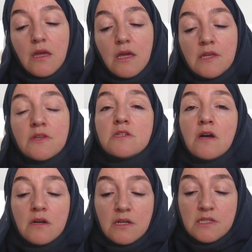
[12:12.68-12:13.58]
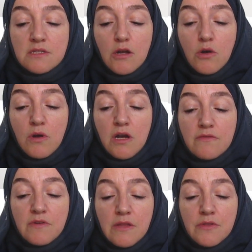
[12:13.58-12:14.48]
In the darkness, Lacroix
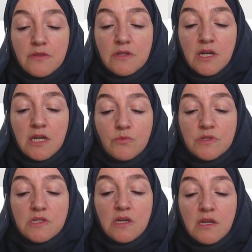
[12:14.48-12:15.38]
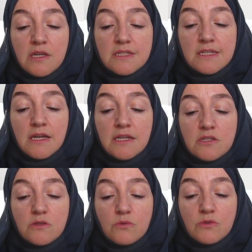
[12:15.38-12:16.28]
felt that the night was turning slightly
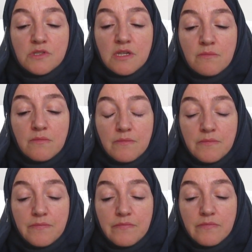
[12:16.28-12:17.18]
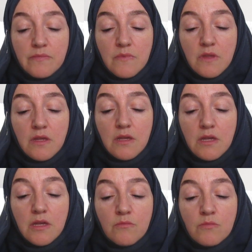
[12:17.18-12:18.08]
towards him.
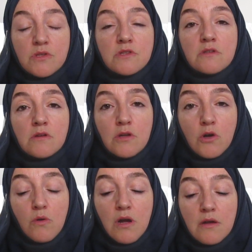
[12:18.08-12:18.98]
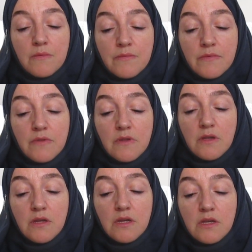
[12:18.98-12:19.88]
Monsieur Lacroix,
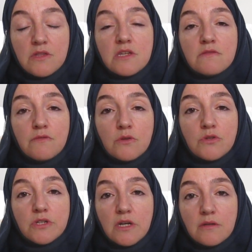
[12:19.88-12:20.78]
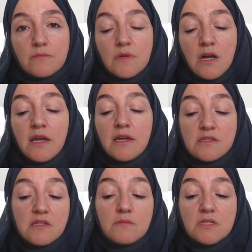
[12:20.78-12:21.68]
this future, I
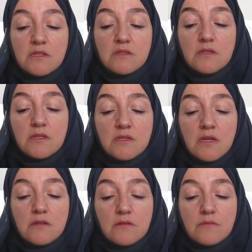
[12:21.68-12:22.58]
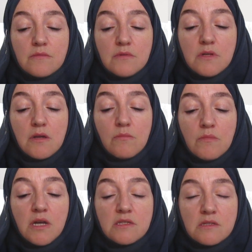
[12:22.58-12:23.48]
accept it, he said.
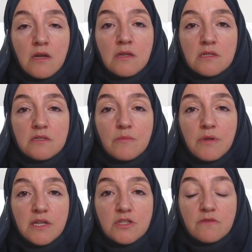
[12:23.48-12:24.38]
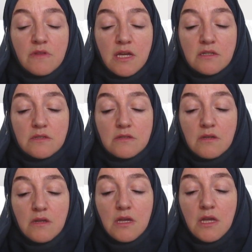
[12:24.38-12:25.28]
My son is the pledge of that.
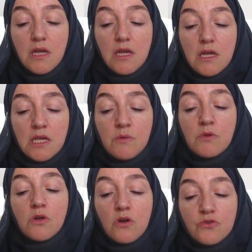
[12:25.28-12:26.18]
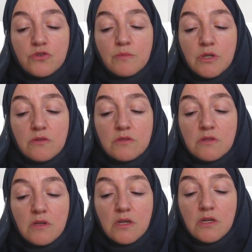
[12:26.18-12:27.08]
He will contribute
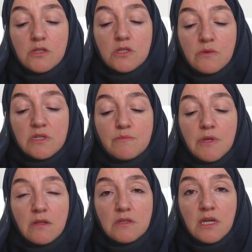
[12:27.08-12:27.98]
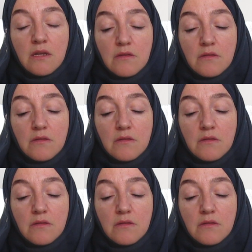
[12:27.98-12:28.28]
to its building.